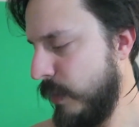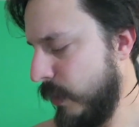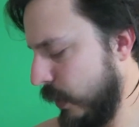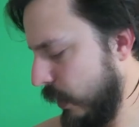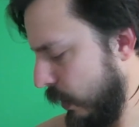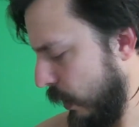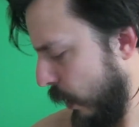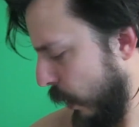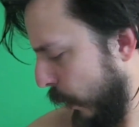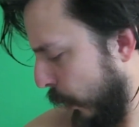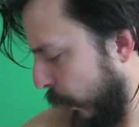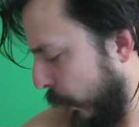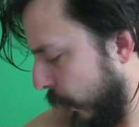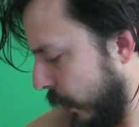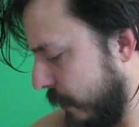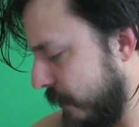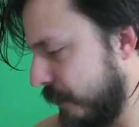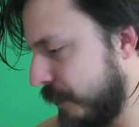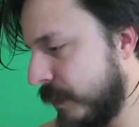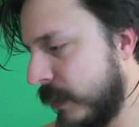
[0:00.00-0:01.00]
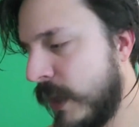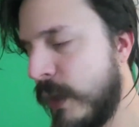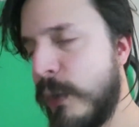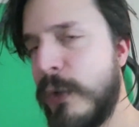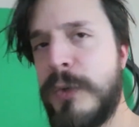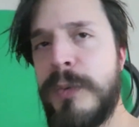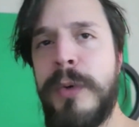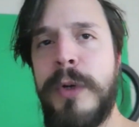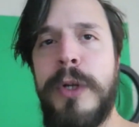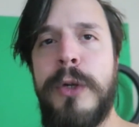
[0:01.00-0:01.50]
But it
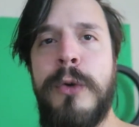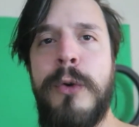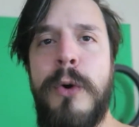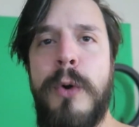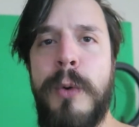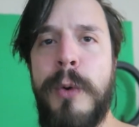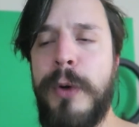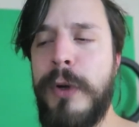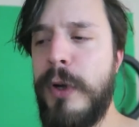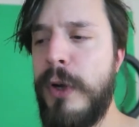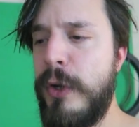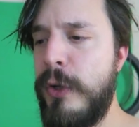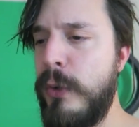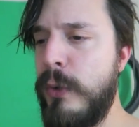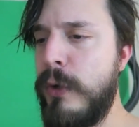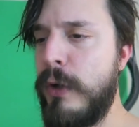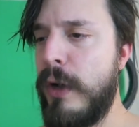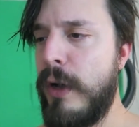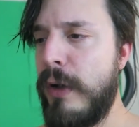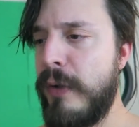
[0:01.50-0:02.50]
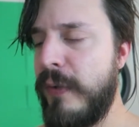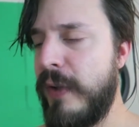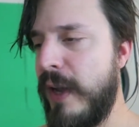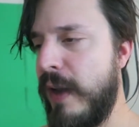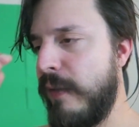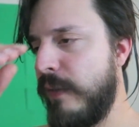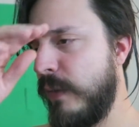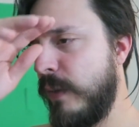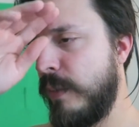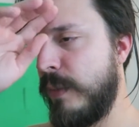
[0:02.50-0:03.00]
was pretty cool. We are gonna do golf
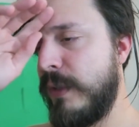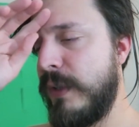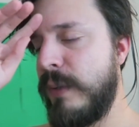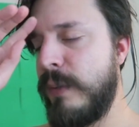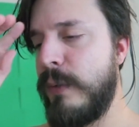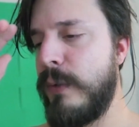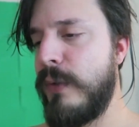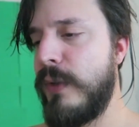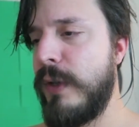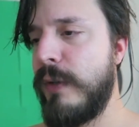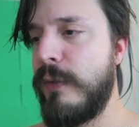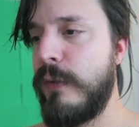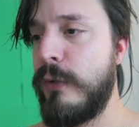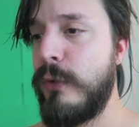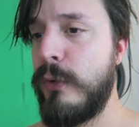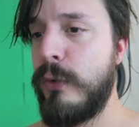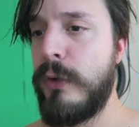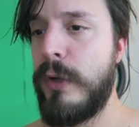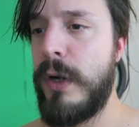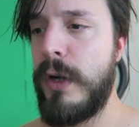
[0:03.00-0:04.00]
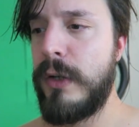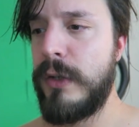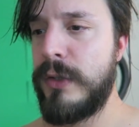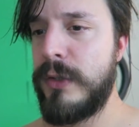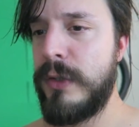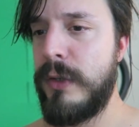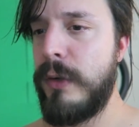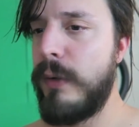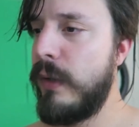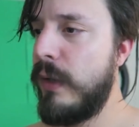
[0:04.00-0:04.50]
after, but then we were there for too long.
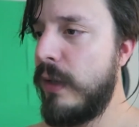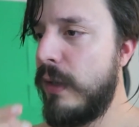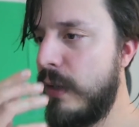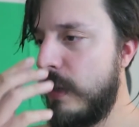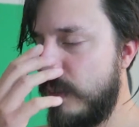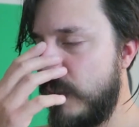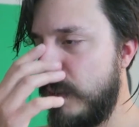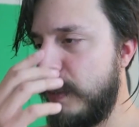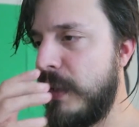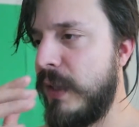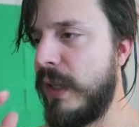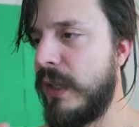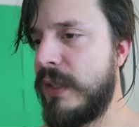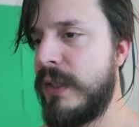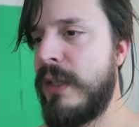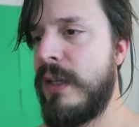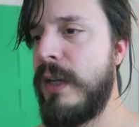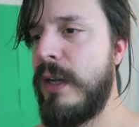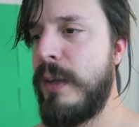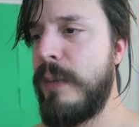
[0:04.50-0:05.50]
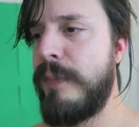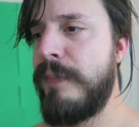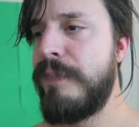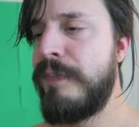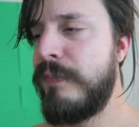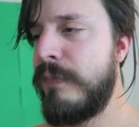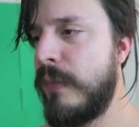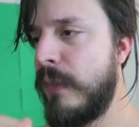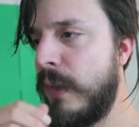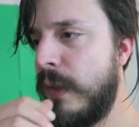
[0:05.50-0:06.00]
So maybe next time
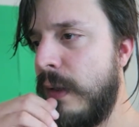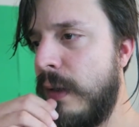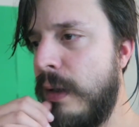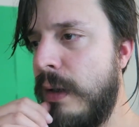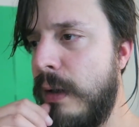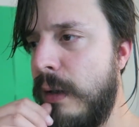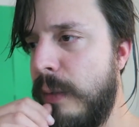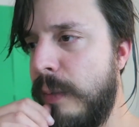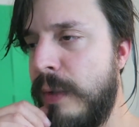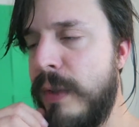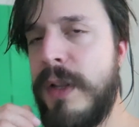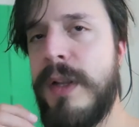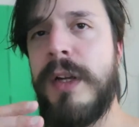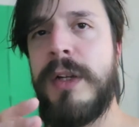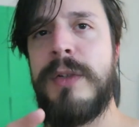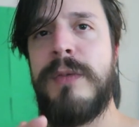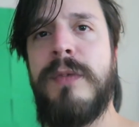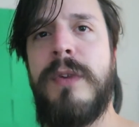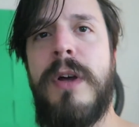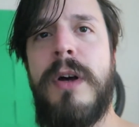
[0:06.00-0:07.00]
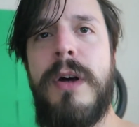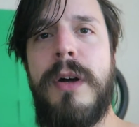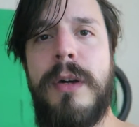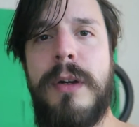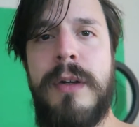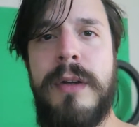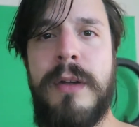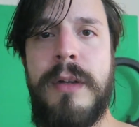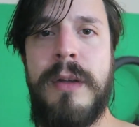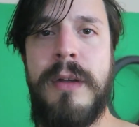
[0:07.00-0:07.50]
um, in the next
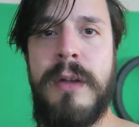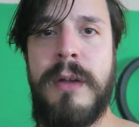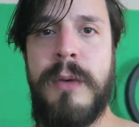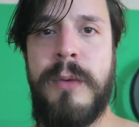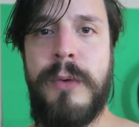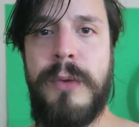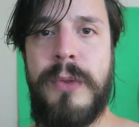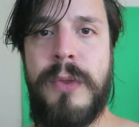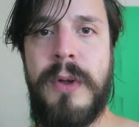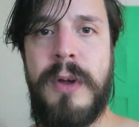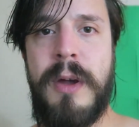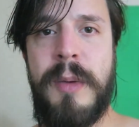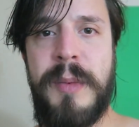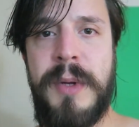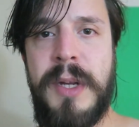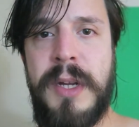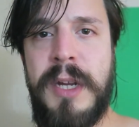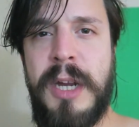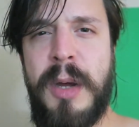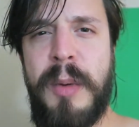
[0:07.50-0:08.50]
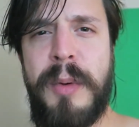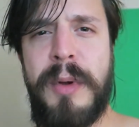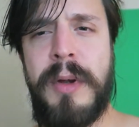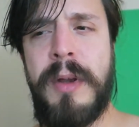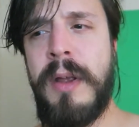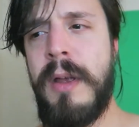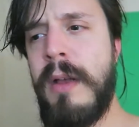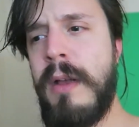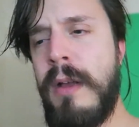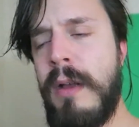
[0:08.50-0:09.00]
vlog with uh, me and
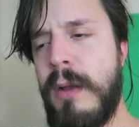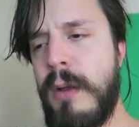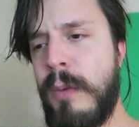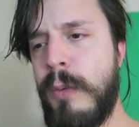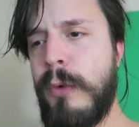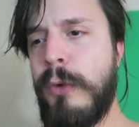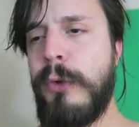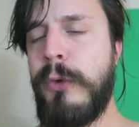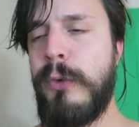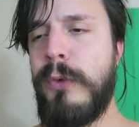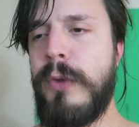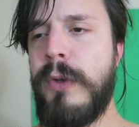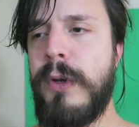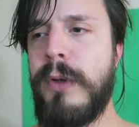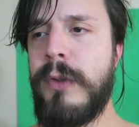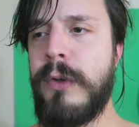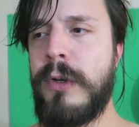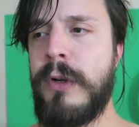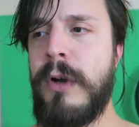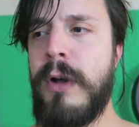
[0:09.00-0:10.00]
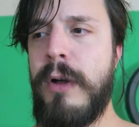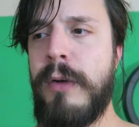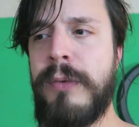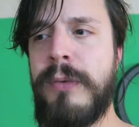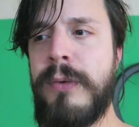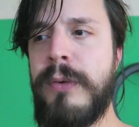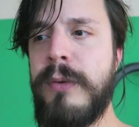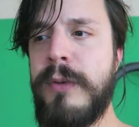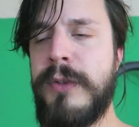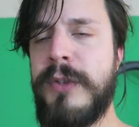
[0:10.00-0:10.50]
Cameron, we'll do the, the golf.
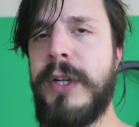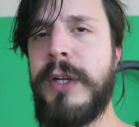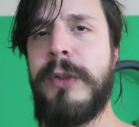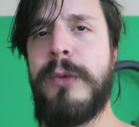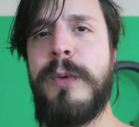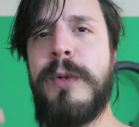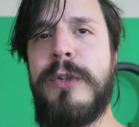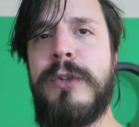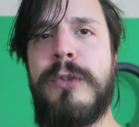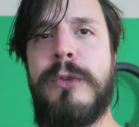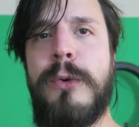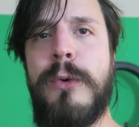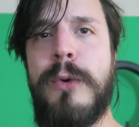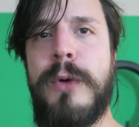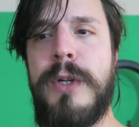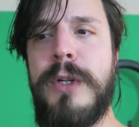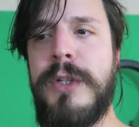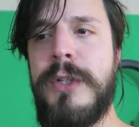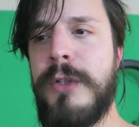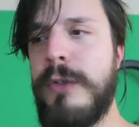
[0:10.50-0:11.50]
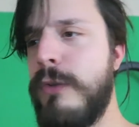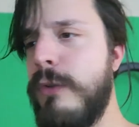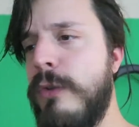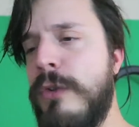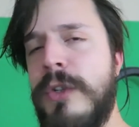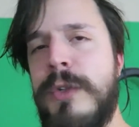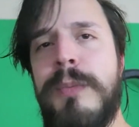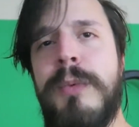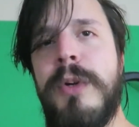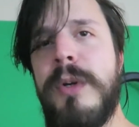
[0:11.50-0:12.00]
It's like three stories and you're
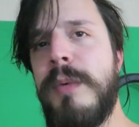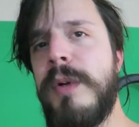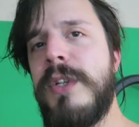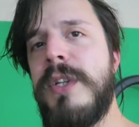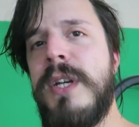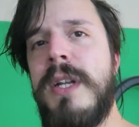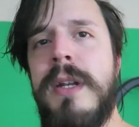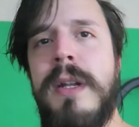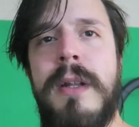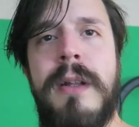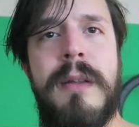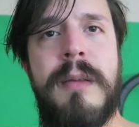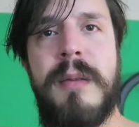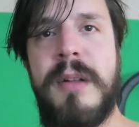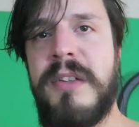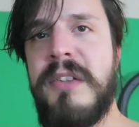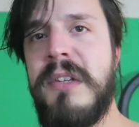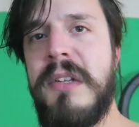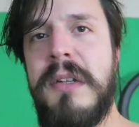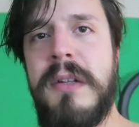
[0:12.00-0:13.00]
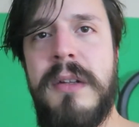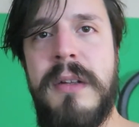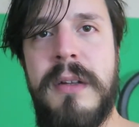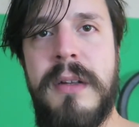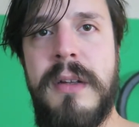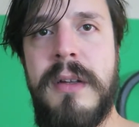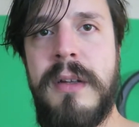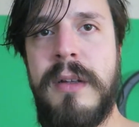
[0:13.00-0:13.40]
just pretty much hitting it. That's it.